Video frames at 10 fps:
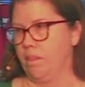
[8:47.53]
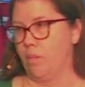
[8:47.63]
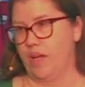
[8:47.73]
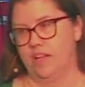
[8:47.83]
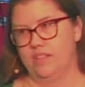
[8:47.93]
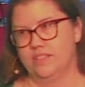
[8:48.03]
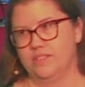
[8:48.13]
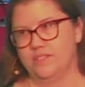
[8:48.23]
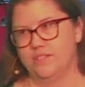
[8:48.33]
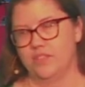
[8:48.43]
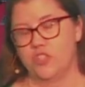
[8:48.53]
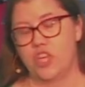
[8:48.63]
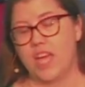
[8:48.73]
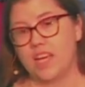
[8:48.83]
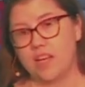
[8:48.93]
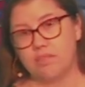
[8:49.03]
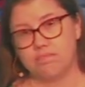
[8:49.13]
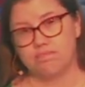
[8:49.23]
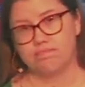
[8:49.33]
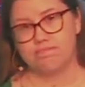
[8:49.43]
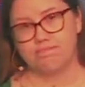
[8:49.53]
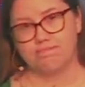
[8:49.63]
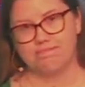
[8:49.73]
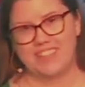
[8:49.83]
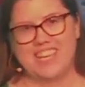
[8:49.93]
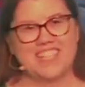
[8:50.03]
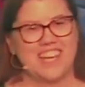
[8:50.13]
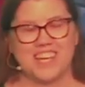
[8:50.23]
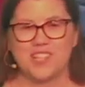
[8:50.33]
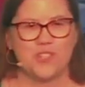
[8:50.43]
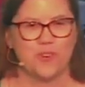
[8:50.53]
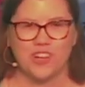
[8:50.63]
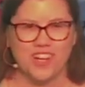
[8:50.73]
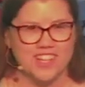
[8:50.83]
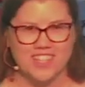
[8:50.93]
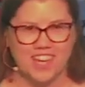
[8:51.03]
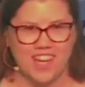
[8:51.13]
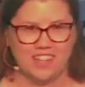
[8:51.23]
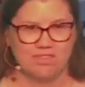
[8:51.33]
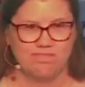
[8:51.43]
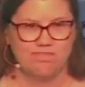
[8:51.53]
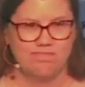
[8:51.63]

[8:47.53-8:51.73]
Well, Jacob, he's taking shortcuts again.